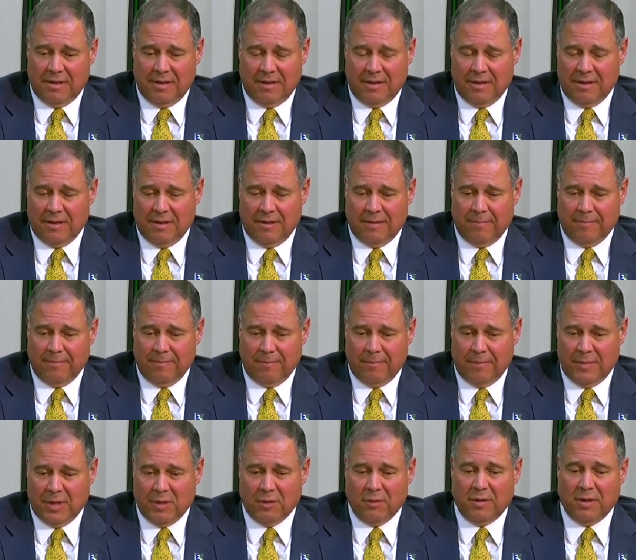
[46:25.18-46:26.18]
um,
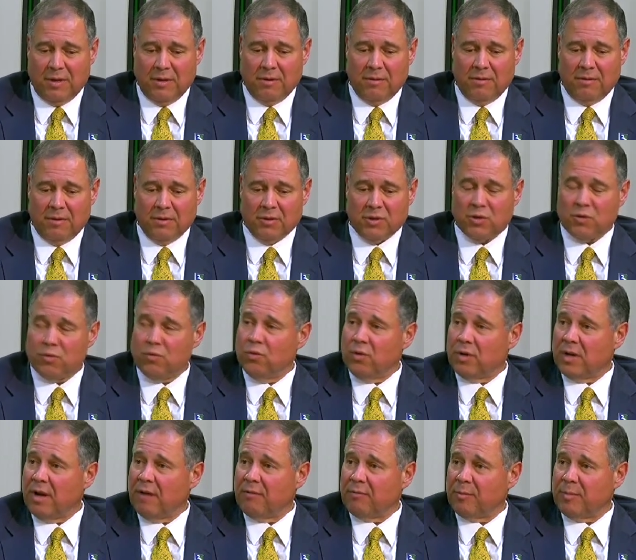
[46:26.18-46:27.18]
you know, their, their
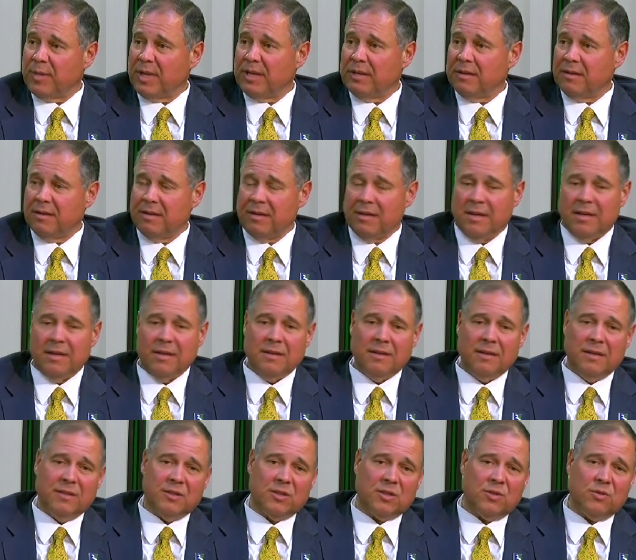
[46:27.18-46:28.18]
school government and,
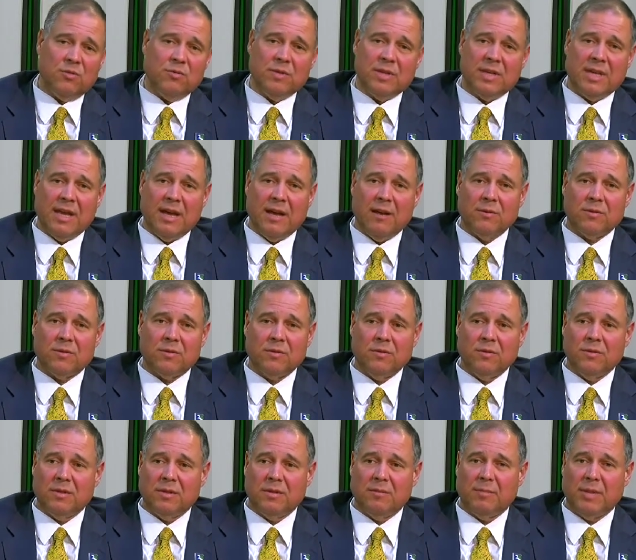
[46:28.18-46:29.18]
and student
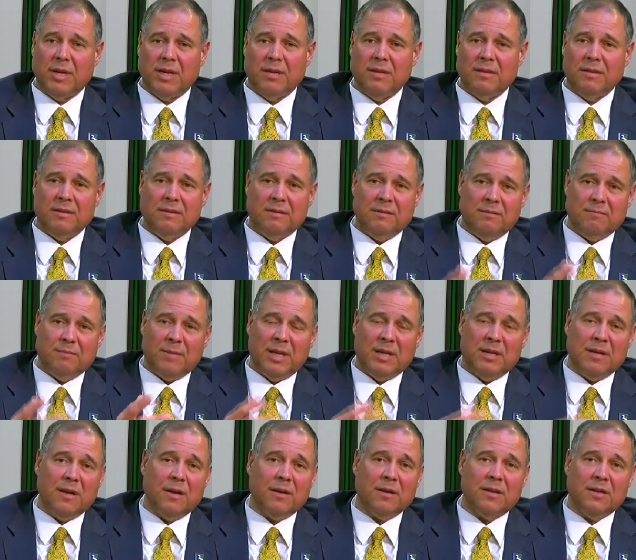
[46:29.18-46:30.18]
councils. And my, my
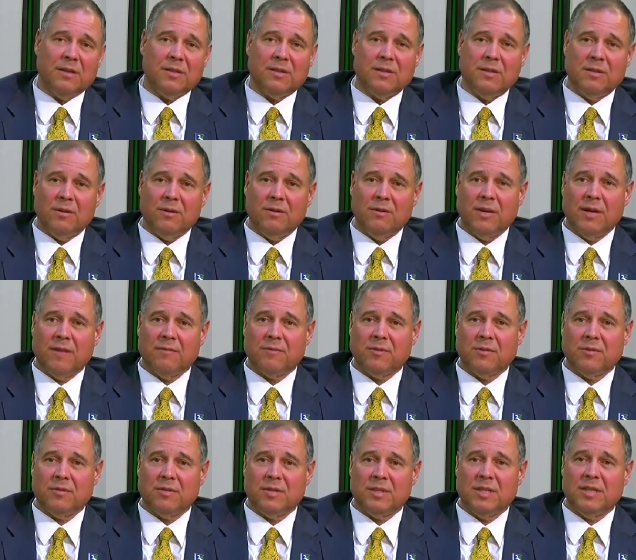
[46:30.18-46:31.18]
youngest, you know,
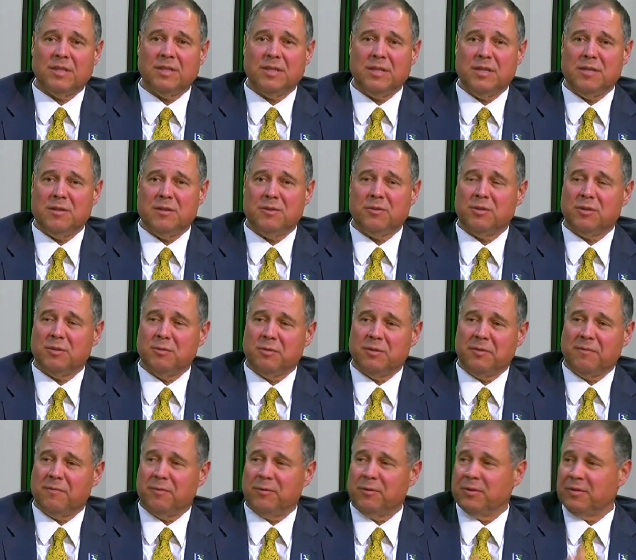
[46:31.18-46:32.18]
after 16 years, she
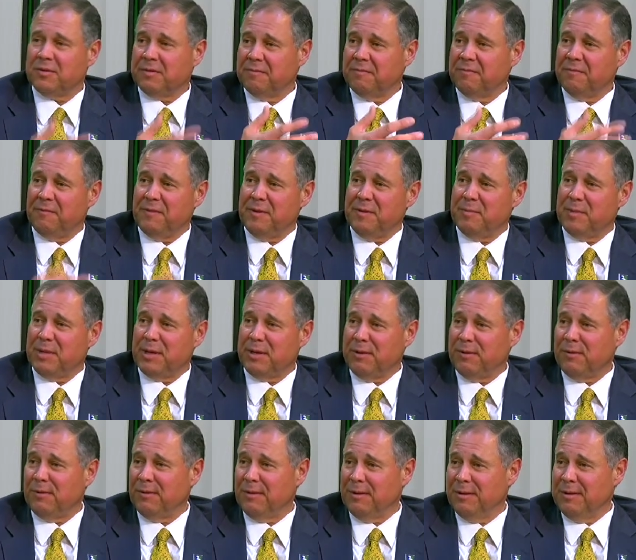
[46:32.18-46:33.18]
was the first
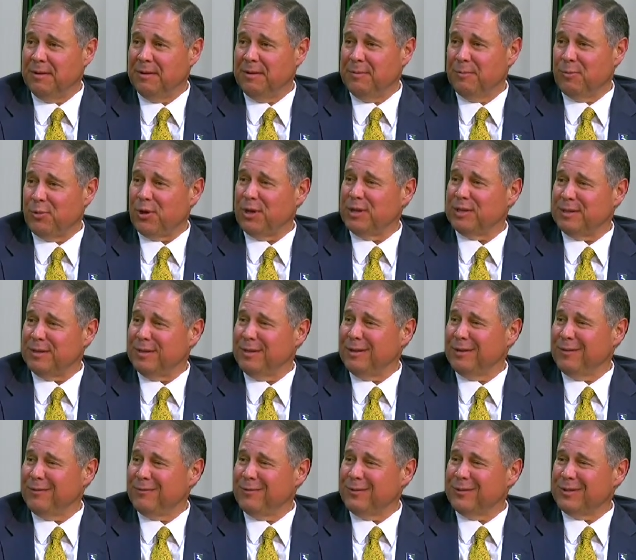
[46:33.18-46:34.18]
female
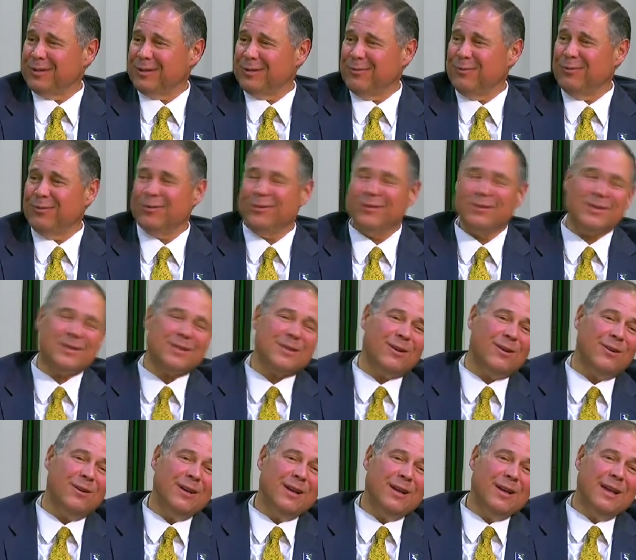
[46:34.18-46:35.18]
president of her school.
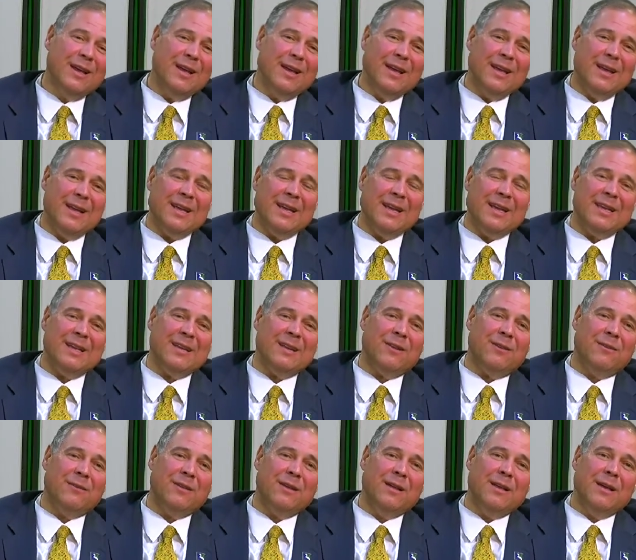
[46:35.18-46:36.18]
So, it, eh, you
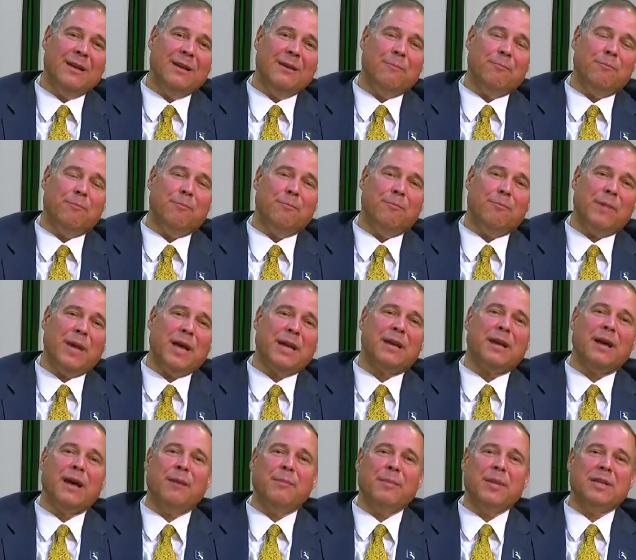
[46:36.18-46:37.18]
know, my
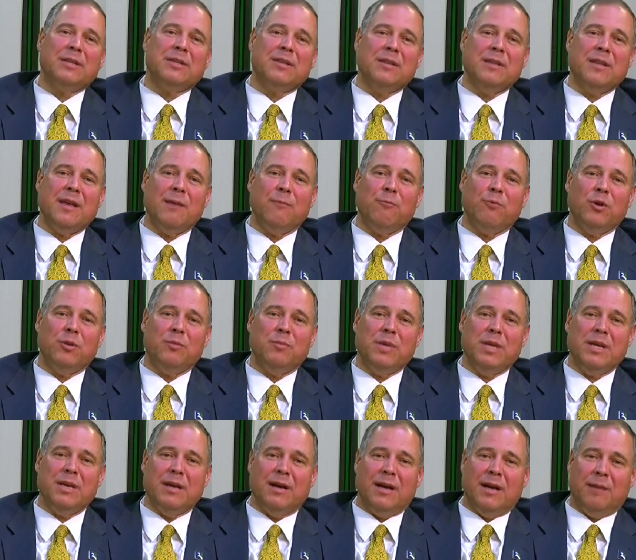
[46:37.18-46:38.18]
comment to them would
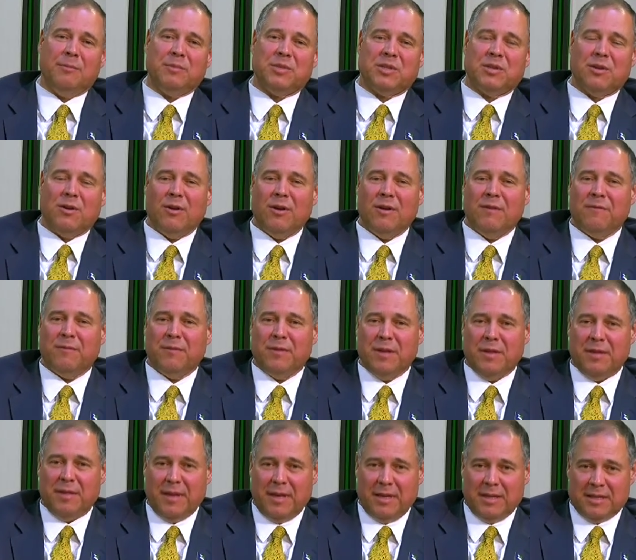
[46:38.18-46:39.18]
be, I'm sorry for
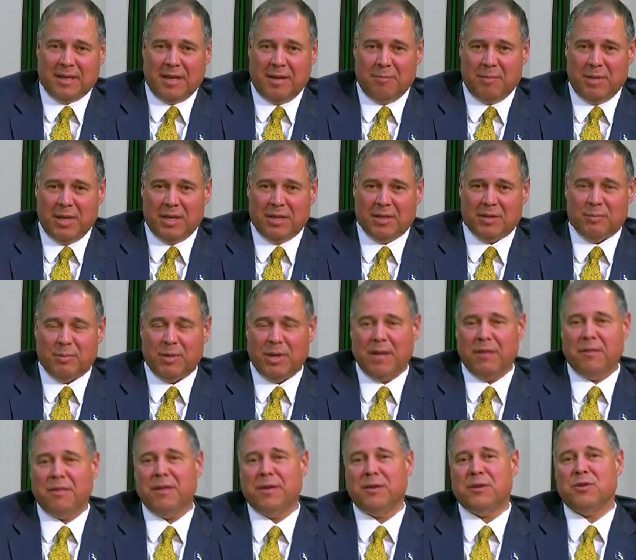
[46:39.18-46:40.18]
the things I missed, but
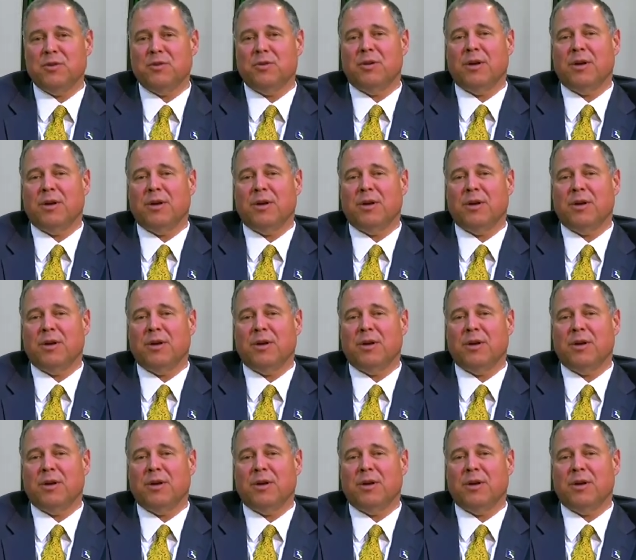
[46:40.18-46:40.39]
I think